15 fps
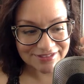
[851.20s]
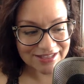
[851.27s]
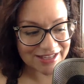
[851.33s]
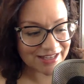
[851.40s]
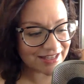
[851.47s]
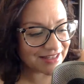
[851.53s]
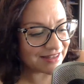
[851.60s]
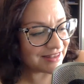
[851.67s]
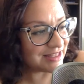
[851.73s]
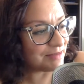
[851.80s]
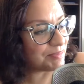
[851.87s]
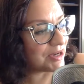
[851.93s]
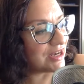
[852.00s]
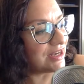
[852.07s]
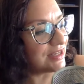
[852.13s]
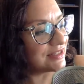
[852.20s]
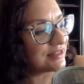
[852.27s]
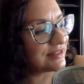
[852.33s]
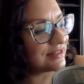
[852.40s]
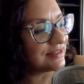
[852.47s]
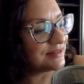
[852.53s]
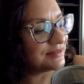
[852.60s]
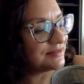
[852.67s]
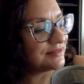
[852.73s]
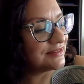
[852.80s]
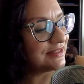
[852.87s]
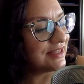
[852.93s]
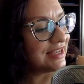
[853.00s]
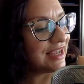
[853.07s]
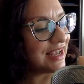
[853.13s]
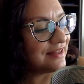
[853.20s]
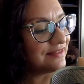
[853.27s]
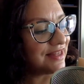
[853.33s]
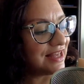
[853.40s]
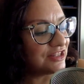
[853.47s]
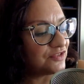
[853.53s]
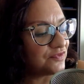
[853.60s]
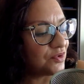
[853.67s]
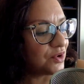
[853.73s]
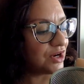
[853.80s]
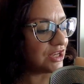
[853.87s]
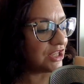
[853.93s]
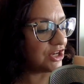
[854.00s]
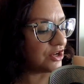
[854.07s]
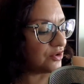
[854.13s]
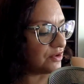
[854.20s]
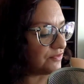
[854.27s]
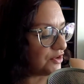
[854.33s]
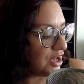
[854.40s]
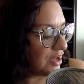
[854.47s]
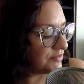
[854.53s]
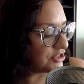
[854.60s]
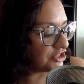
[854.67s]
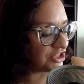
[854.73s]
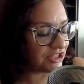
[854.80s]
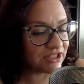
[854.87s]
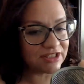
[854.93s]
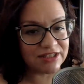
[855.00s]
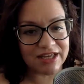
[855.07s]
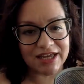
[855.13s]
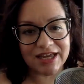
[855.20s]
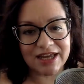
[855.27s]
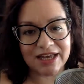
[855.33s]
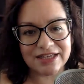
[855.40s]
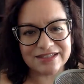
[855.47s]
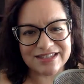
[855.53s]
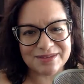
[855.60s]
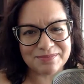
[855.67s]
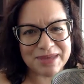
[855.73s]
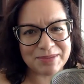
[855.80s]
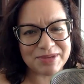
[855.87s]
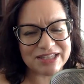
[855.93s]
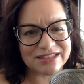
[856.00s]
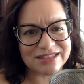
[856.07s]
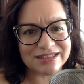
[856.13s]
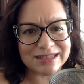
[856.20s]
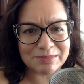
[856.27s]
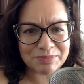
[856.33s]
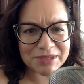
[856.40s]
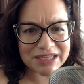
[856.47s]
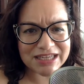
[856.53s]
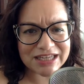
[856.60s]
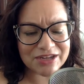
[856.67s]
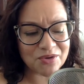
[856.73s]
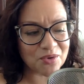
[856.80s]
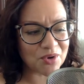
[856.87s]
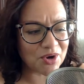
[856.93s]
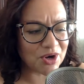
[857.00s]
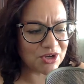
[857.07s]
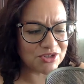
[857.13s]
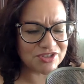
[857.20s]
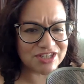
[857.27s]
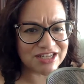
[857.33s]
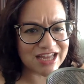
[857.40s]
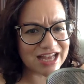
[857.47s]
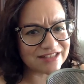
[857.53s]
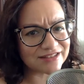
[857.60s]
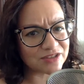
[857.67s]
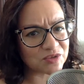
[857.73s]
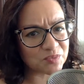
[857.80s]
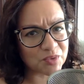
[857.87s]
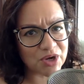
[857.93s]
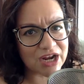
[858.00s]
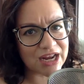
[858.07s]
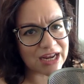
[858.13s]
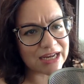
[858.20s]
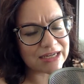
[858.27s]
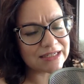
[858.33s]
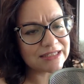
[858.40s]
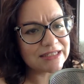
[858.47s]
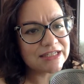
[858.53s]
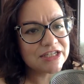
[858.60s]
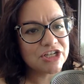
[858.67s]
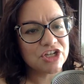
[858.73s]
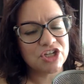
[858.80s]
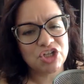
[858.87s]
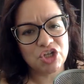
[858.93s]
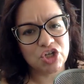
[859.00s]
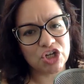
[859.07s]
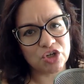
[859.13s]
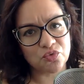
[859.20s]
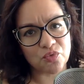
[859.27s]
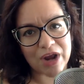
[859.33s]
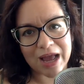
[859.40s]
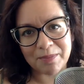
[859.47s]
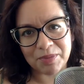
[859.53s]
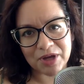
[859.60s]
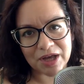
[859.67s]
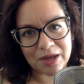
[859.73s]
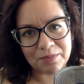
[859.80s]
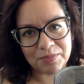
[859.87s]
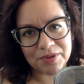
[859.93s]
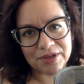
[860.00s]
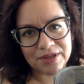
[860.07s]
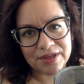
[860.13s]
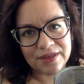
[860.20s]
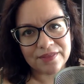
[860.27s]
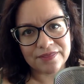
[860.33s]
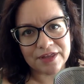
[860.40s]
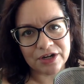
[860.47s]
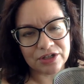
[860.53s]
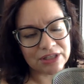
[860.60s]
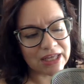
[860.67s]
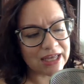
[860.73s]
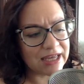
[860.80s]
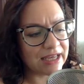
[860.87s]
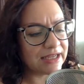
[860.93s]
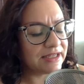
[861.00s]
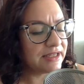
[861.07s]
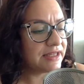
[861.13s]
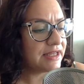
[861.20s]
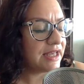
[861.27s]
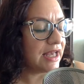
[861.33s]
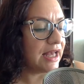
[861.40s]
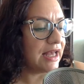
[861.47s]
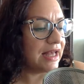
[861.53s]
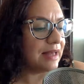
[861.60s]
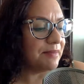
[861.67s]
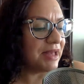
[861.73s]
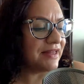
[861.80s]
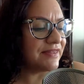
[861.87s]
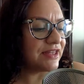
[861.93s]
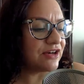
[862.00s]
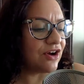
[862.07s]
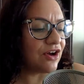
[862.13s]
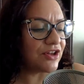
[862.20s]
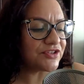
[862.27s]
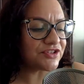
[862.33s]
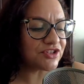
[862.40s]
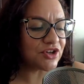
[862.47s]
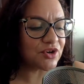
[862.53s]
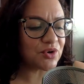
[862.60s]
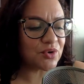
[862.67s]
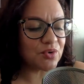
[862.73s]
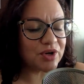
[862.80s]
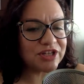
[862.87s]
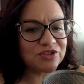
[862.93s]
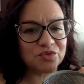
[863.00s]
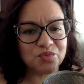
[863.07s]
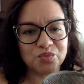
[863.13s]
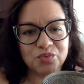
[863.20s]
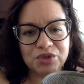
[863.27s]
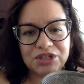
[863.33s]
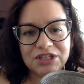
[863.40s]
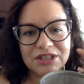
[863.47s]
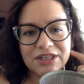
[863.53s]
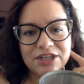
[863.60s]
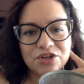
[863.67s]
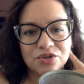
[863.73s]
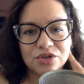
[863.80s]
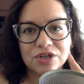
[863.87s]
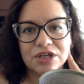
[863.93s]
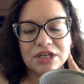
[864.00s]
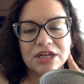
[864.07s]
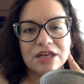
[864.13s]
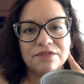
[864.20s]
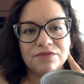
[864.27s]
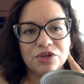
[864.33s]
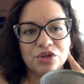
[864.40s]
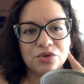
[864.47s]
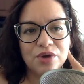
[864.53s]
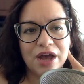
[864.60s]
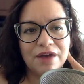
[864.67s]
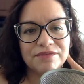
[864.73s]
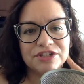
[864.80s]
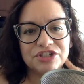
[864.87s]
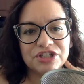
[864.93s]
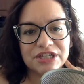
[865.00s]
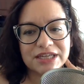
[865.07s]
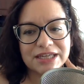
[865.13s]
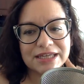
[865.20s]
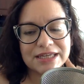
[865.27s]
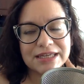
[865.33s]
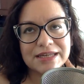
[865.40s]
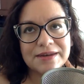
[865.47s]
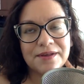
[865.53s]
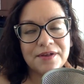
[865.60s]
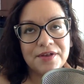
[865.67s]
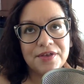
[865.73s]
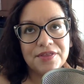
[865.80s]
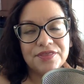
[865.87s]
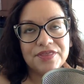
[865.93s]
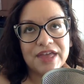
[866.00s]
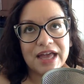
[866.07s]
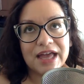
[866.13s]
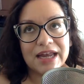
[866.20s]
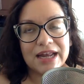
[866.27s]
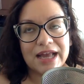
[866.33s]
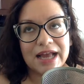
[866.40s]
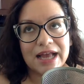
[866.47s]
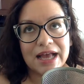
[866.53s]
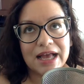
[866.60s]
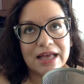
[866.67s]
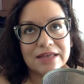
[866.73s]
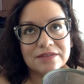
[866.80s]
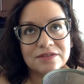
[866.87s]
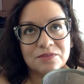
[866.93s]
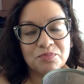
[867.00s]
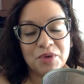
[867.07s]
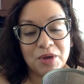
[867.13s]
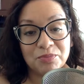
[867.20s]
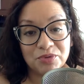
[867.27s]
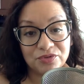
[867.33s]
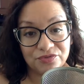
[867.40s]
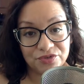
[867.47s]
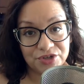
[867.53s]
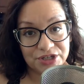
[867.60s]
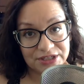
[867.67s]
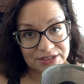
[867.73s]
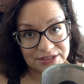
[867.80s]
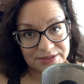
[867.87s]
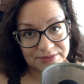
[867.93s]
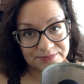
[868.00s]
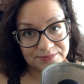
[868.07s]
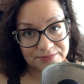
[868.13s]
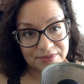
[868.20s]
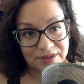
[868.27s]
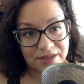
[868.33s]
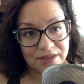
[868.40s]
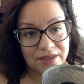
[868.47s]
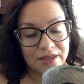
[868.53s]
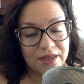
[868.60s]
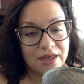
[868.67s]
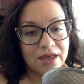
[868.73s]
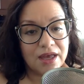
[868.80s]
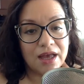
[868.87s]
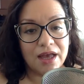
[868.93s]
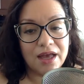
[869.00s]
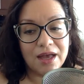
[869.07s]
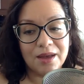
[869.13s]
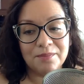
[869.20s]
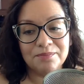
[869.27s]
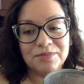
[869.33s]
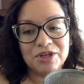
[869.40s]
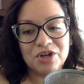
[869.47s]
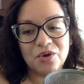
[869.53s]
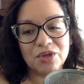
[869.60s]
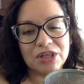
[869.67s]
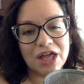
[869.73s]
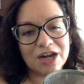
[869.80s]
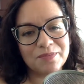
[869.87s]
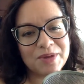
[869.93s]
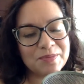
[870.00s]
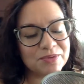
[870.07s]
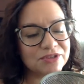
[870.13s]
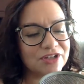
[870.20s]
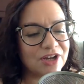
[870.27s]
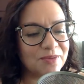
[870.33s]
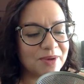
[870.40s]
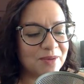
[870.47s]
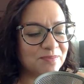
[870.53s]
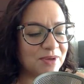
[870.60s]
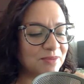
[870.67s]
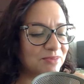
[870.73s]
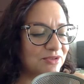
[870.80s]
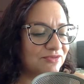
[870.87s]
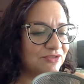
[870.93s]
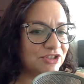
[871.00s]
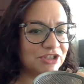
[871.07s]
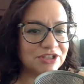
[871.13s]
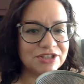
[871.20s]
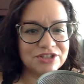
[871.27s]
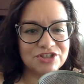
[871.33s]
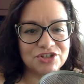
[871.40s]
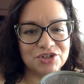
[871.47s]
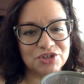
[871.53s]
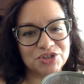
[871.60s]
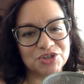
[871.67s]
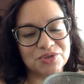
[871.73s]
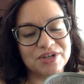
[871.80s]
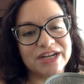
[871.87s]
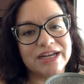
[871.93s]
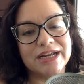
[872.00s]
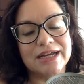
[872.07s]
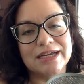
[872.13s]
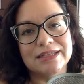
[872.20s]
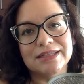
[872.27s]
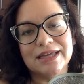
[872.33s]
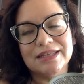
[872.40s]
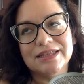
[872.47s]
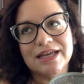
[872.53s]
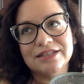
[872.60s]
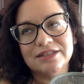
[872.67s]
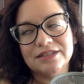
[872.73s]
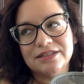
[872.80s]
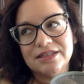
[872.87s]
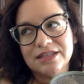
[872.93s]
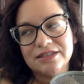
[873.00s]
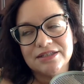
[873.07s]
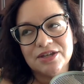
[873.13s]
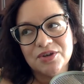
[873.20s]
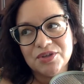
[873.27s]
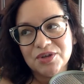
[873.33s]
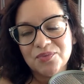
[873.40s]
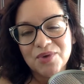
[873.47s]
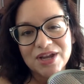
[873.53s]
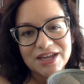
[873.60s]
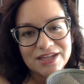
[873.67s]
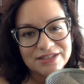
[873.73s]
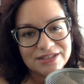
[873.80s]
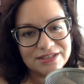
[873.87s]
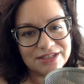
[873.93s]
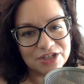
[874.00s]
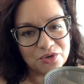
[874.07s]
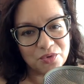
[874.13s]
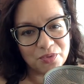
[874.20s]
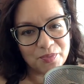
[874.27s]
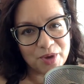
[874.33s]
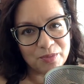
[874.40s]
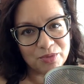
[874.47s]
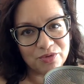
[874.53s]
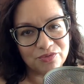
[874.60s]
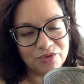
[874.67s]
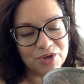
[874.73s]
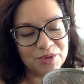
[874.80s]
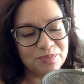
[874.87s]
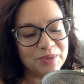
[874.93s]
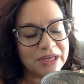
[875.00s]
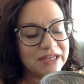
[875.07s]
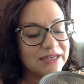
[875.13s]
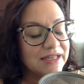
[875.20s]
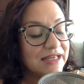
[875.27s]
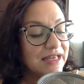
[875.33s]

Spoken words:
in the box. And that's for, you know, if you have a chicken that has, maybe it's limping, or you see it has a sprain, you can wrap up their leg. And then also it's really good if you have a chicken that has bumblefoot. You know, a lot of people talk about bumblefoot surgery and that's the only way to deal with bumblefoot. But